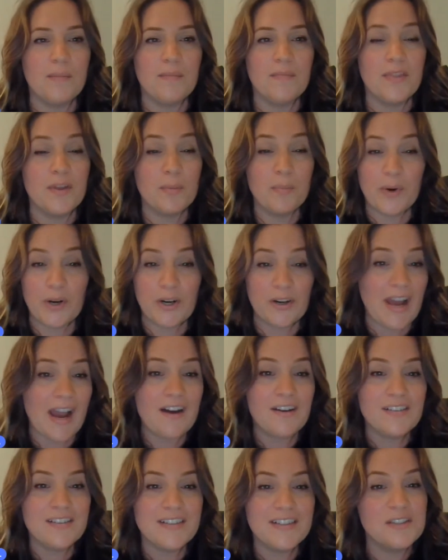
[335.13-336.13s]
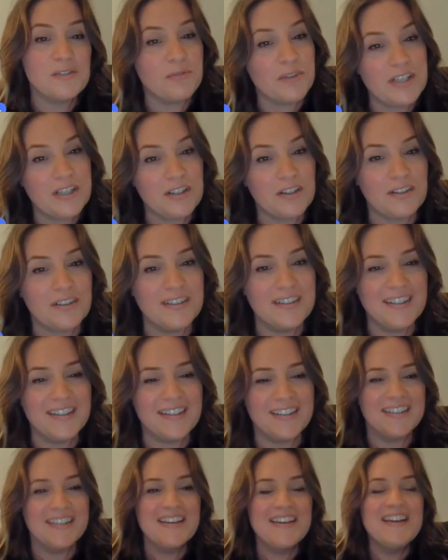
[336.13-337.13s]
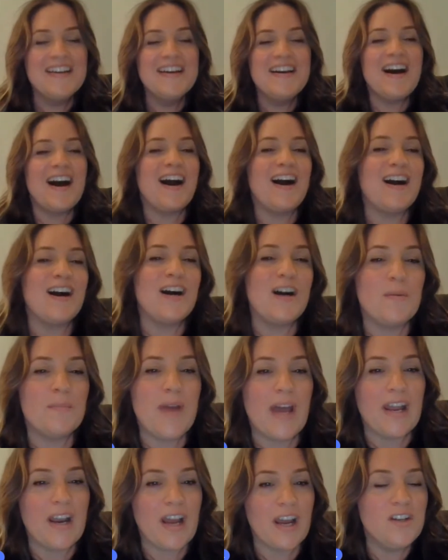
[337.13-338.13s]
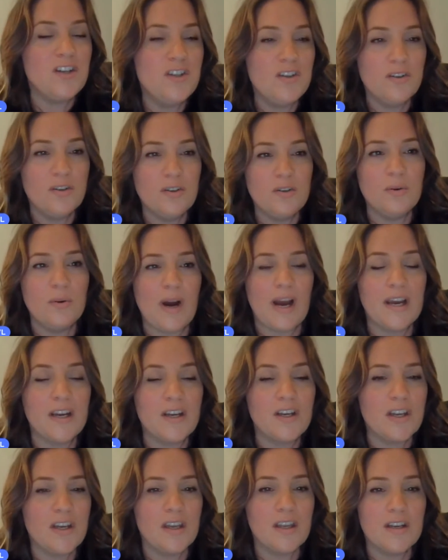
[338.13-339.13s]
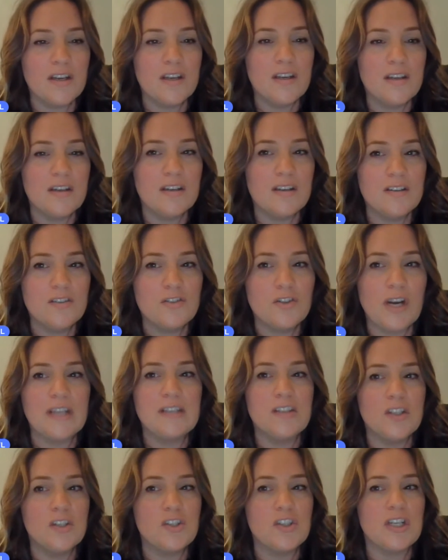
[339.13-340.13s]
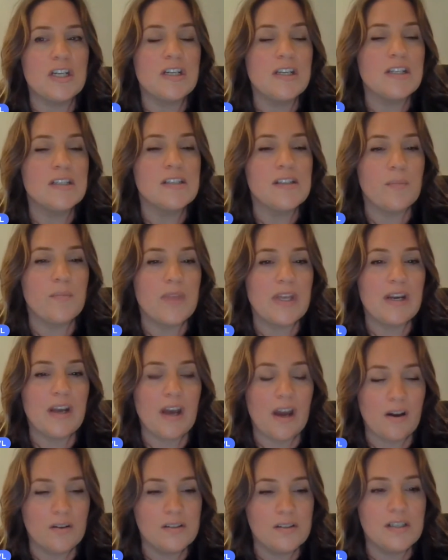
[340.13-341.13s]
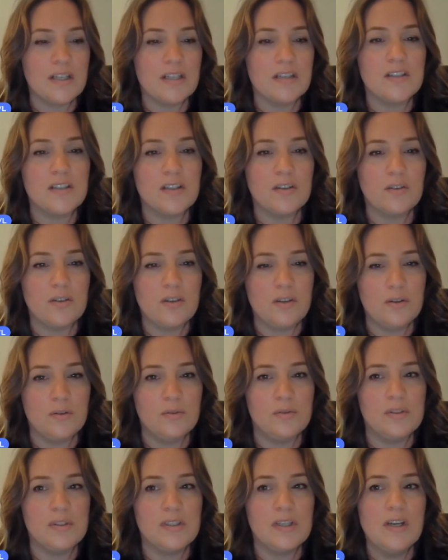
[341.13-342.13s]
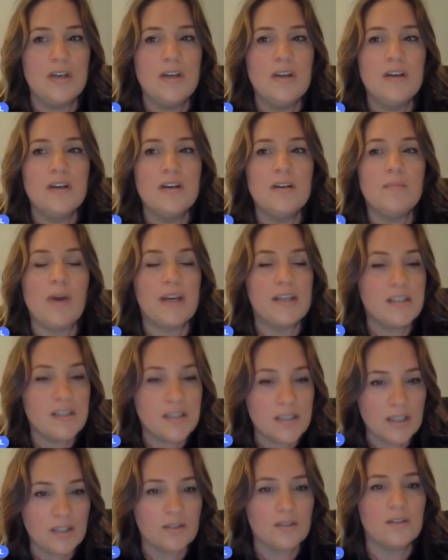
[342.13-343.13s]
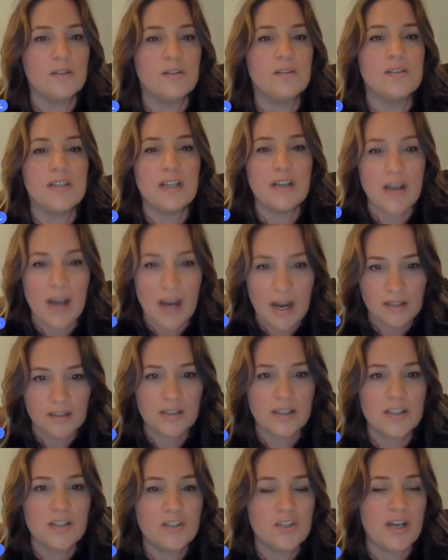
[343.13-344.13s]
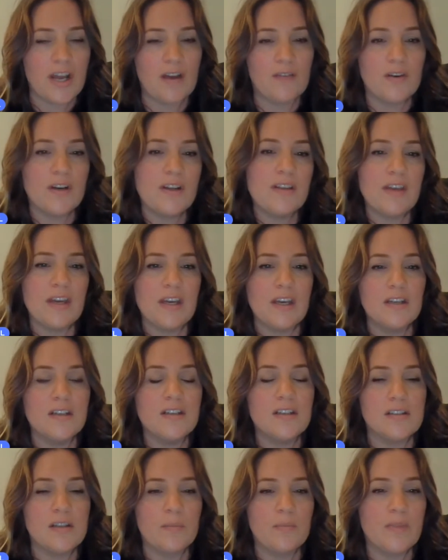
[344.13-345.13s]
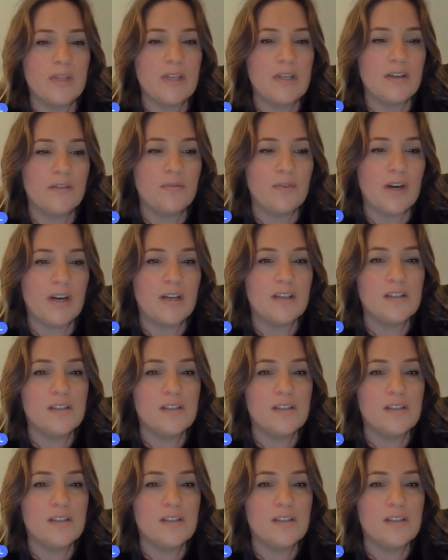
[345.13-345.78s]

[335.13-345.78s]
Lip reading: The burnout is real. And I knew I could transition into something else and still use my skills and knowledge and everything into something different.